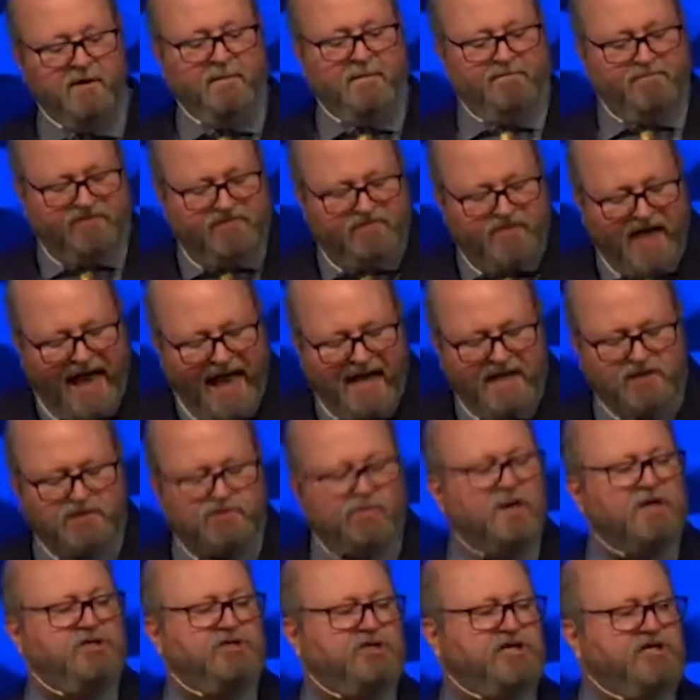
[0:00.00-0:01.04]
That is
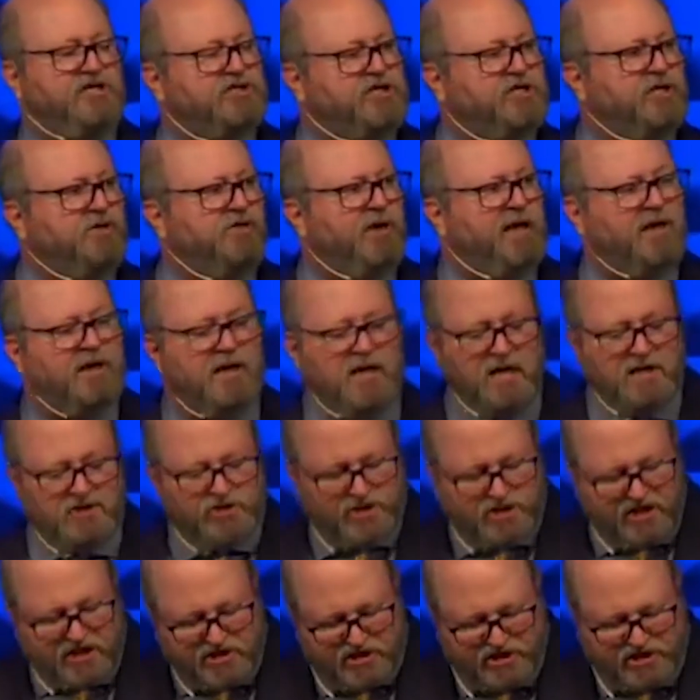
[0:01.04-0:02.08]
what she's doing.
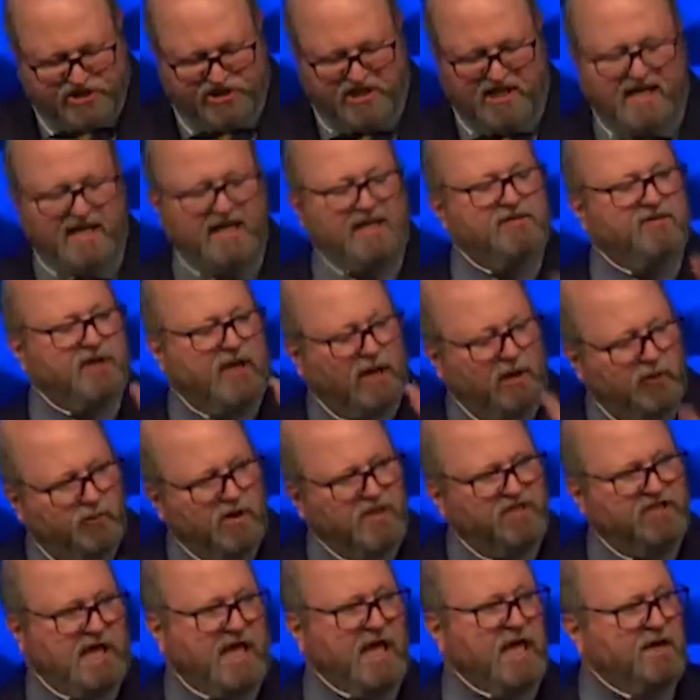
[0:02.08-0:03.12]
She's sitting there
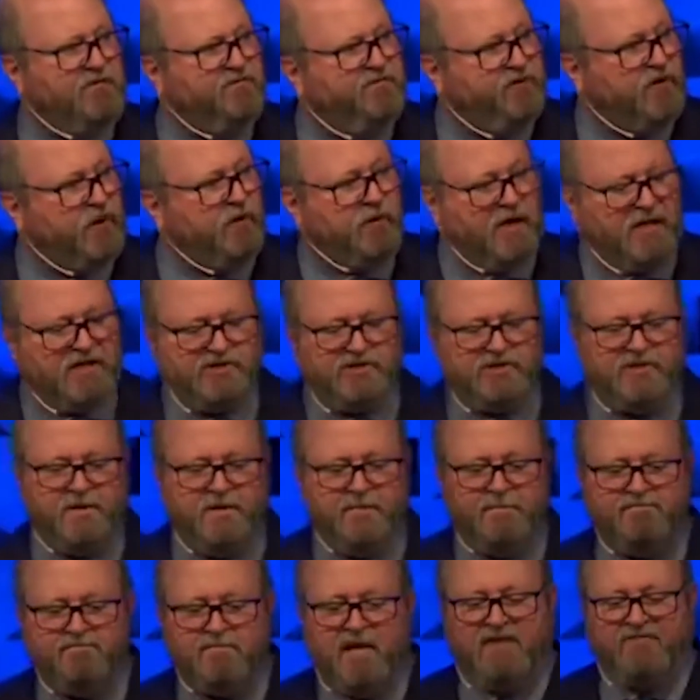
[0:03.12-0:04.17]
with influence.
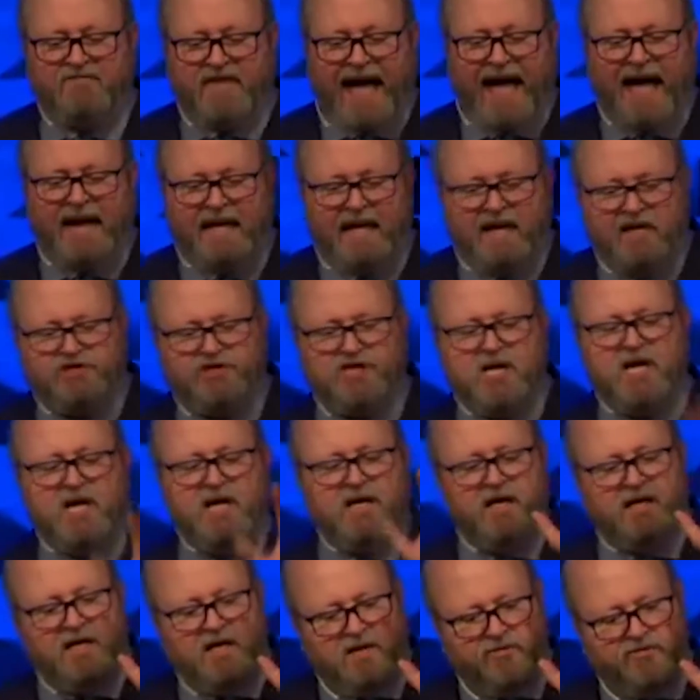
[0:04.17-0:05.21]
That is,
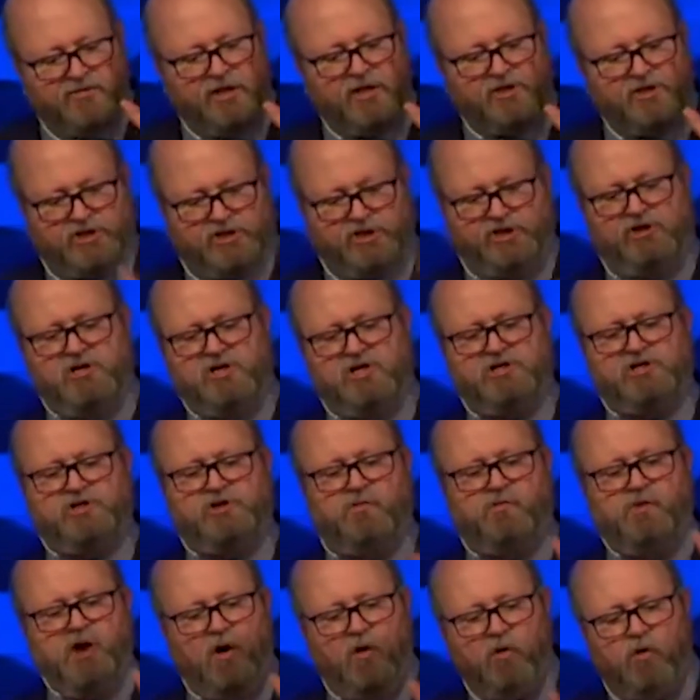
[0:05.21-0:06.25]
the church
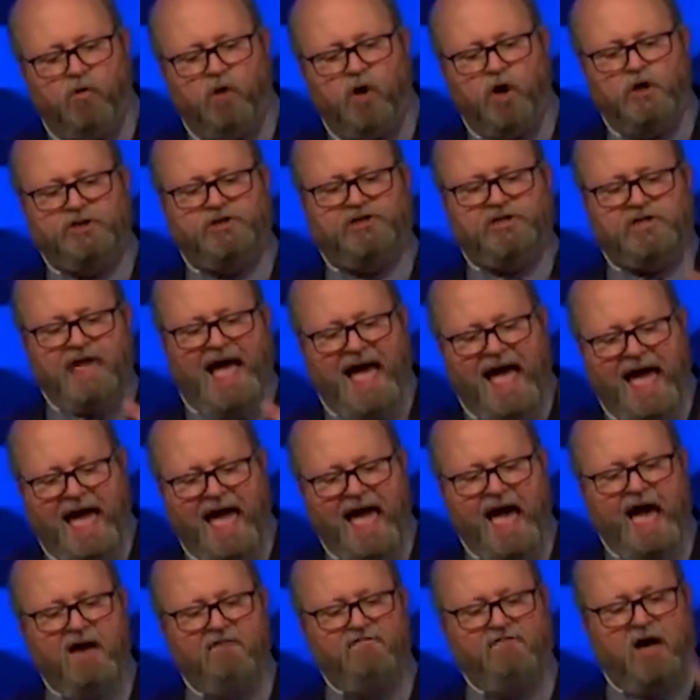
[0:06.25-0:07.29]
will want to
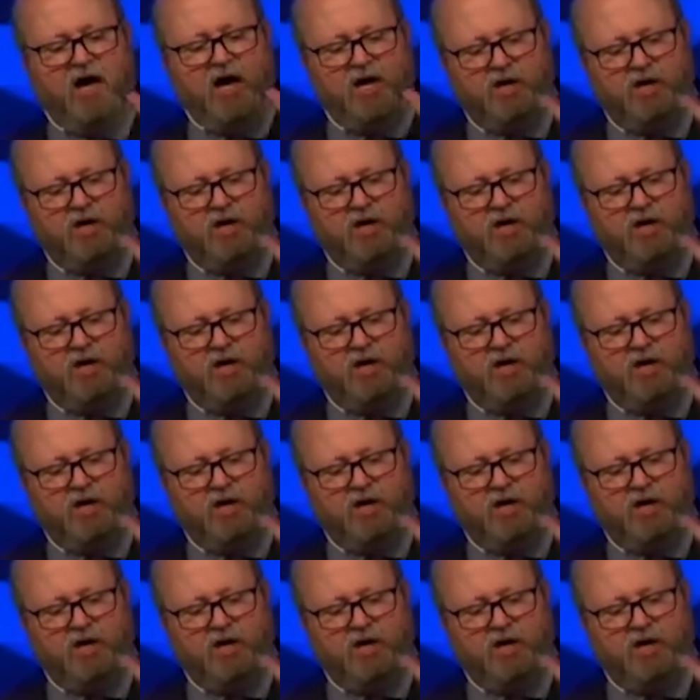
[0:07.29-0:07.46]
have a